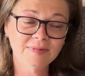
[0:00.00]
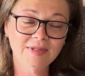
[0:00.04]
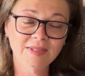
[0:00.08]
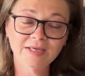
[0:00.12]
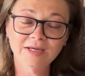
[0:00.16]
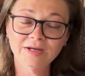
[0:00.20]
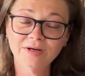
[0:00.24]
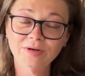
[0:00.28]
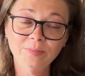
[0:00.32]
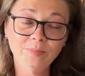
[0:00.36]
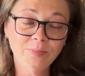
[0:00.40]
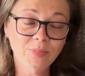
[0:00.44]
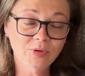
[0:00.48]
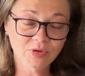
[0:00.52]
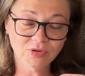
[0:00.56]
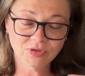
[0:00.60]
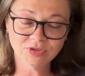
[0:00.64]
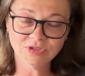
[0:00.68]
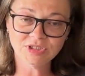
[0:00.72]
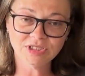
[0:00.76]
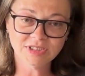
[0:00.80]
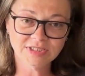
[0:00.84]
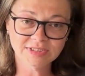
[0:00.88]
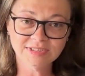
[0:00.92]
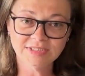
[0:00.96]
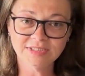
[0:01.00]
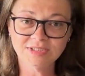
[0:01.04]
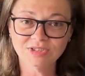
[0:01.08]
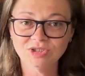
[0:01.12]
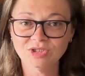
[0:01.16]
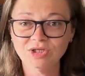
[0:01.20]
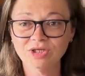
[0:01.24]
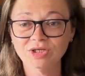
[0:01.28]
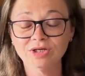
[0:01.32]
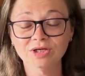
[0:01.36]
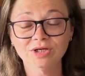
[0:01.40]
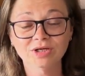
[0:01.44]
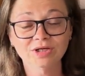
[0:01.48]
her projects in
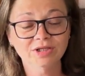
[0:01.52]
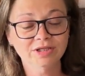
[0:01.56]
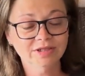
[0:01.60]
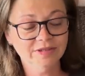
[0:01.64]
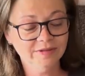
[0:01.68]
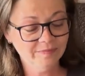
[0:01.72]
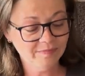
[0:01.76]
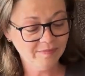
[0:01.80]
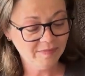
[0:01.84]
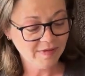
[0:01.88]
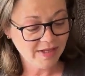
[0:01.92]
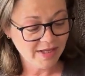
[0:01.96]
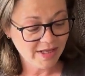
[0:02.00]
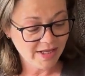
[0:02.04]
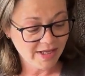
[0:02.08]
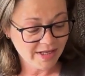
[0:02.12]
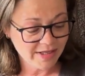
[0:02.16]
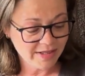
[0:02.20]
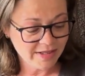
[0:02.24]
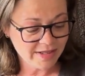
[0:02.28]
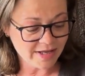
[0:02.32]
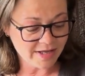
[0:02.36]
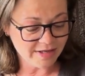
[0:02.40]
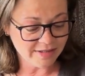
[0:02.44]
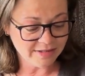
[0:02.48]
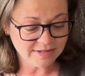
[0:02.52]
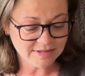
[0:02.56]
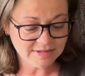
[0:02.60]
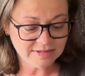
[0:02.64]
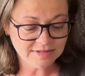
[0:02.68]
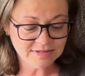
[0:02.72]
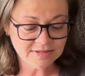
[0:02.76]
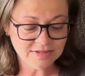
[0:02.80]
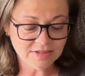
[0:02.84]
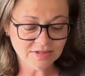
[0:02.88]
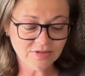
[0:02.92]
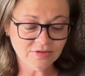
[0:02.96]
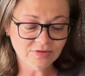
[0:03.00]
general. Yeah,
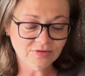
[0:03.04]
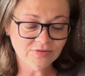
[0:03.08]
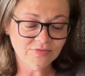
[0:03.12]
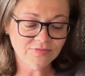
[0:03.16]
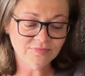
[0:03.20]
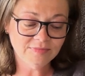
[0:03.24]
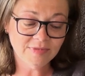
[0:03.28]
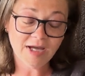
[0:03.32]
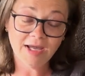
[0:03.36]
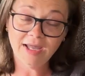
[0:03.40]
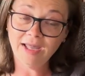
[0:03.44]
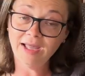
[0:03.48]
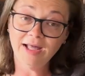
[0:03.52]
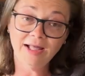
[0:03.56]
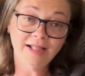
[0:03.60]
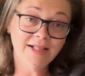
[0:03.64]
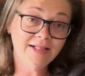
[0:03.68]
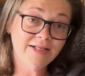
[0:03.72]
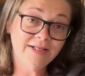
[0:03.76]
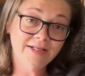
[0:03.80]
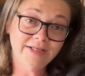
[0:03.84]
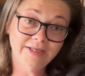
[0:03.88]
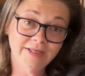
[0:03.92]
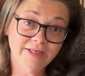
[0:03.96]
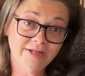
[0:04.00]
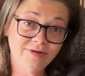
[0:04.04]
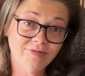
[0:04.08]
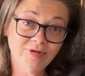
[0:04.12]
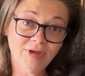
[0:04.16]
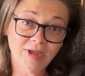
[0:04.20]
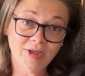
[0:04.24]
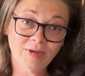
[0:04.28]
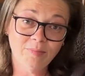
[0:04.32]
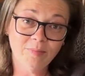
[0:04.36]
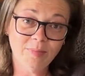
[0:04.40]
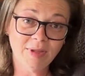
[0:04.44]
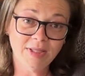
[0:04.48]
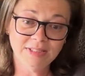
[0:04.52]
so I highly
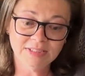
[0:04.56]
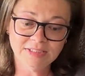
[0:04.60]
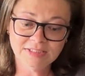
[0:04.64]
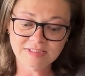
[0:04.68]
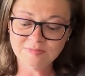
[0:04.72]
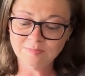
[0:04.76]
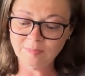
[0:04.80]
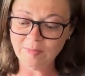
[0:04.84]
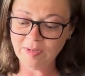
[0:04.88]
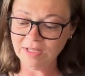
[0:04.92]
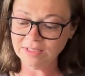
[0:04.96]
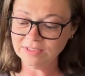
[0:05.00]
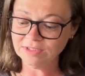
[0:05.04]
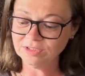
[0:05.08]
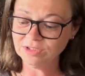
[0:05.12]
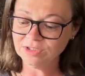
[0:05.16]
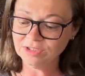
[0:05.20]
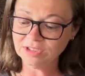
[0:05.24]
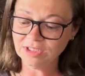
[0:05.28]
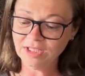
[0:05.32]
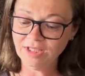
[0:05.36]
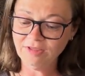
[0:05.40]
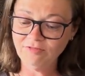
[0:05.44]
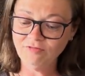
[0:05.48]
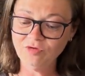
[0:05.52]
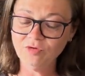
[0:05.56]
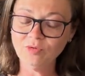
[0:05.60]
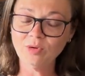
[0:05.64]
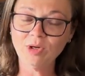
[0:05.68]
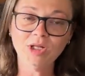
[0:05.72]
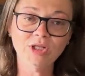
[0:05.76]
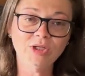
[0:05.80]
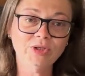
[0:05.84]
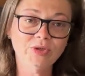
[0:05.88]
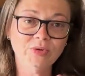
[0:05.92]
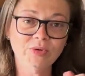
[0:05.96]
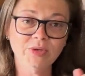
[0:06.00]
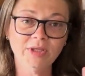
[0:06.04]
recommend this pattern if you are
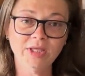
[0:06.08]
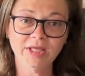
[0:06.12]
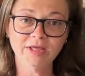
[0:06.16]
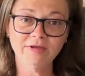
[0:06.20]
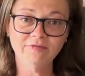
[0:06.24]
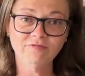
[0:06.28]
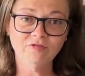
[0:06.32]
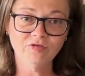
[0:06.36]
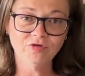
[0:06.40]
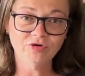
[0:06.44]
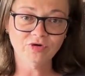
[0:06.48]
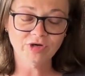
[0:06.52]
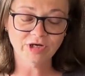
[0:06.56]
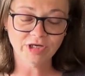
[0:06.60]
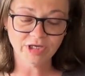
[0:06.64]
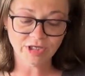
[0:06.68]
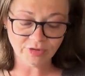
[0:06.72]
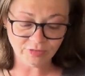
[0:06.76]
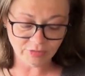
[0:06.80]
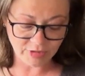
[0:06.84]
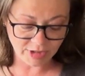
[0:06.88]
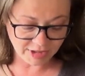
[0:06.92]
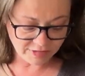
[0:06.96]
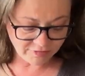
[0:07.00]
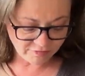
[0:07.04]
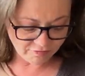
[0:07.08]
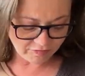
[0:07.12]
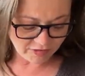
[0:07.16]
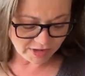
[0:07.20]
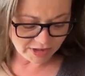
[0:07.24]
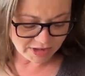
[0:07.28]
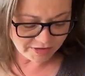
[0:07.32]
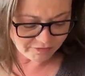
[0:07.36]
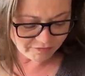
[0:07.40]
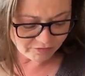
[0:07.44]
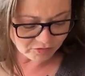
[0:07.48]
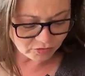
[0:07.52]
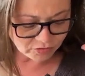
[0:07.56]
looking for a great fit.
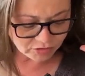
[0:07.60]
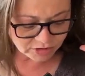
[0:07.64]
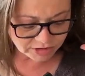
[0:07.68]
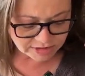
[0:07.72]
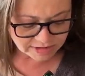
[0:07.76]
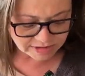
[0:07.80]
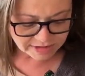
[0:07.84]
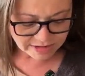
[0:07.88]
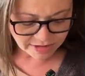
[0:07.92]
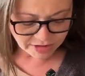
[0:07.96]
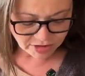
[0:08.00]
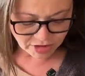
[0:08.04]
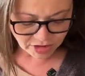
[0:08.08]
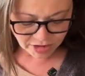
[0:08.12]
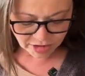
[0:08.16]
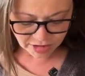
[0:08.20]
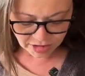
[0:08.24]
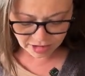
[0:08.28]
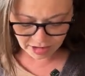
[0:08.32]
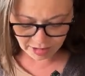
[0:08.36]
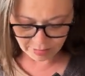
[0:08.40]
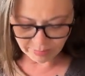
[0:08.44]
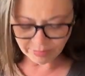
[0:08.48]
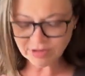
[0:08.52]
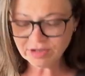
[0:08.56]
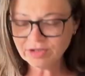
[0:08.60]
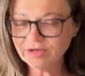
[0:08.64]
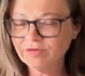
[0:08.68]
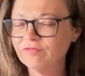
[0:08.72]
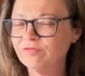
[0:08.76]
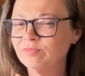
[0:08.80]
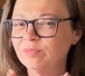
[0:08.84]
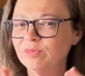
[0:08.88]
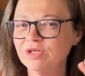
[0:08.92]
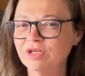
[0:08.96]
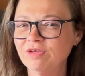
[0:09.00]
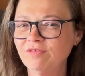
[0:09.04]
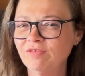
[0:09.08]
Of course, there are a couple of
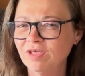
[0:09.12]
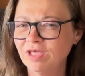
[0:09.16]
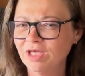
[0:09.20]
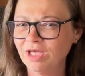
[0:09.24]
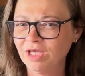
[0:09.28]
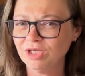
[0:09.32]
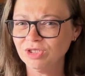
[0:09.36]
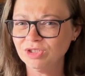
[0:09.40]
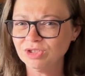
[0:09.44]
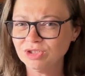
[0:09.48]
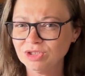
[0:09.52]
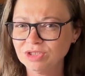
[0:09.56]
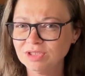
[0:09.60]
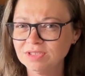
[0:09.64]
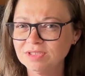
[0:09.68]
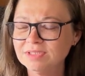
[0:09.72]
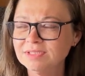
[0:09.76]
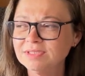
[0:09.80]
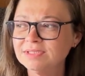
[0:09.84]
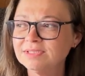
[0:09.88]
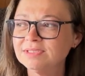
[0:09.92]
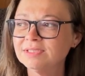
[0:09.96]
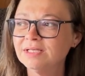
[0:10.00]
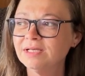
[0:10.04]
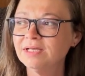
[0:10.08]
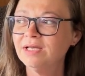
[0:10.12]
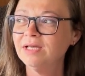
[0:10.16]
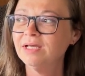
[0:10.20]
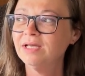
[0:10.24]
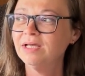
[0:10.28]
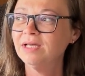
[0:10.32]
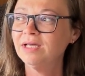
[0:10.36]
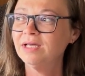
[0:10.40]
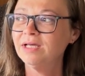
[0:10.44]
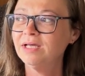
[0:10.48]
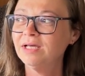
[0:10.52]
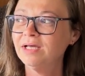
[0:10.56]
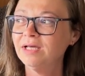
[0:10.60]
modifications,
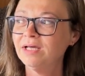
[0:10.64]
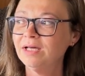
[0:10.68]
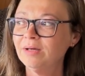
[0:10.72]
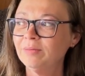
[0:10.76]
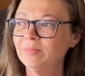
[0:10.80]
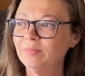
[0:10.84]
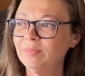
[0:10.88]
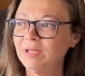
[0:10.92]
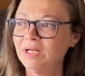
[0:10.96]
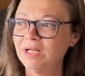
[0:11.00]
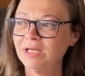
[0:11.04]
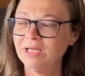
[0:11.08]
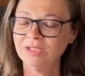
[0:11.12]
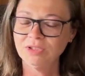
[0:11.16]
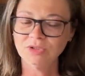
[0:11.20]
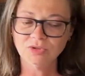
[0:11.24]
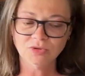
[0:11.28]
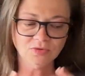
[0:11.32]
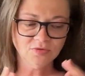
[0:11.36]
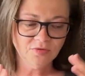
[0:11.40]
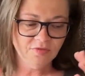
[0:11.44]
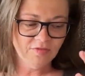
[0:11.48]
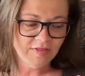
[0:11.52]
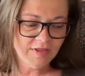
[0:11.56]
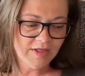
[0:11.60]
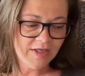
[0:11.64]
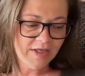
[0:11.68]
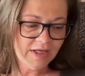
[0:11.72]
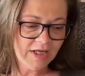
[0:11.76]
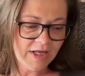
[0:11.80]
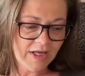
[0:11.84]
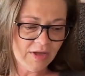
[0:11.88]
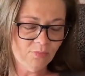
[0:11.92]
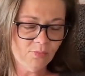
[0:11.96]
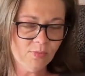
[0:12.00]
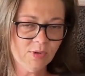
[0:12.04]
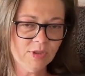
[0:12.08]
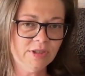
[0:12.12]
but I don't think
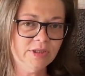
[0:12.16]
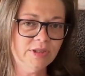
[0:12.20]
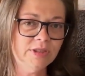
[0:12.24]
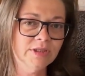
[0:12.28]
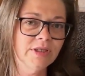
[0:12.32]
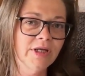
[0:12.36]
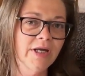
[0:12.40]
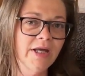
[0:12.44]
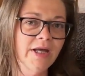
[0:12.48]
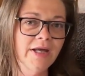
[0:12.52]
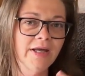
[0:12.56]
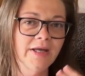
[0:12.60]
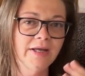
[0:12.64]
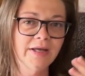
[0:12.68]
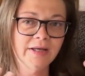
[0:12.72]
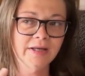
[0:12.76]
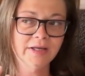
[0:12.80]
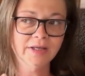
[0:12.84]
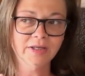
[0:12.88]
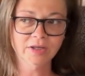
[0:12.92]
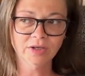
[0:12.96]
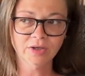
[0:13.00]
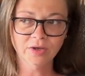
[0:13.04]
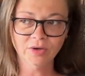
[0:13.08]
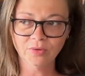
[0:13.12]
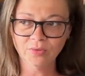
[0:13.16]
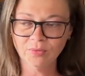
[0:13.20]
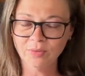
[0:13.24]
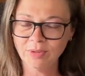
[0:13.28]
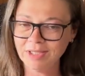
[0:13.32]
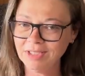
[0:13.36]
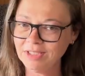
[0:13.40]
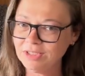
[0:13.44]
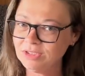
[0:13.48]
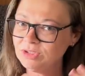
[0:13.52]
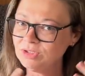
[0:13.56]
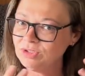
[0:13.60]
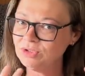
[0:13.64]
I will go
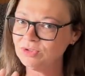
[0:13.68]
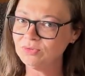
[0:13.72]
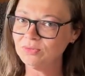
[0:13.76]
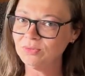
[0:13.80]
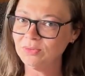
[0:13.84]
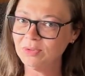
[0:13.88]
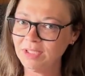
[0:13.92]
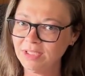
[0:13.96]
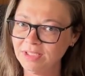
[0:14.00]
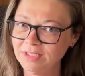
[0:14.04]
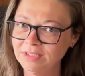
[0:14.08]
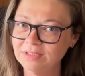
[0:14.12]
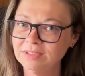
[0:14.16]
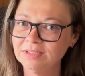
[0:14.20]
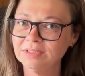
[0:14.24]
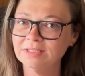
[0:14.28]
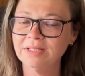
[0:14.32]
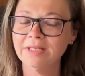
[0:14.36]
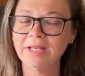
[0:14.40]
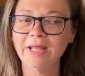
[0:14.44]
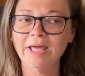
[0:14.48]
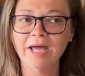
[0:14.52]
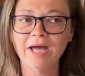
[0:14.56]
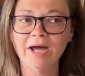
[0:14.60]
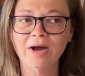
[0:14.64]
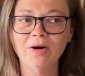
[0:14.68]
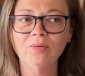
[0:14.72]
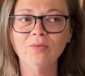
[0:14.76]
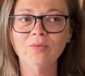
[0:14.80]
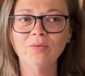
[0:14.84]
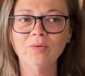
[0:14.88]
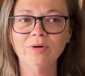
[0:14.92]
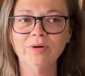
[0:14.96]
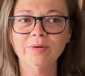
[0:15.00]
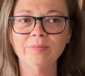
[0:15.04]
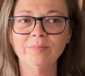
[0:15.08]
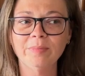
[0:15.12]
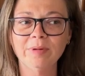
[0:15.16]
into it now.
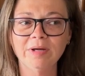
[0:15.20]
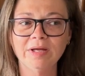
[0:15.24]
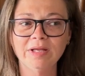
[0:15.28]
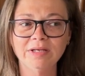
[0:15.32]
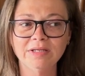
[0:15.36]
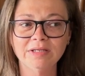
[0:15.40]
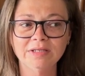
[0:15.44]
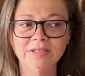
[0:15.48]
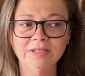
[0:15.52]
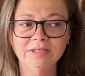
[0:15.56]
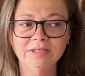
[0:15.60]
But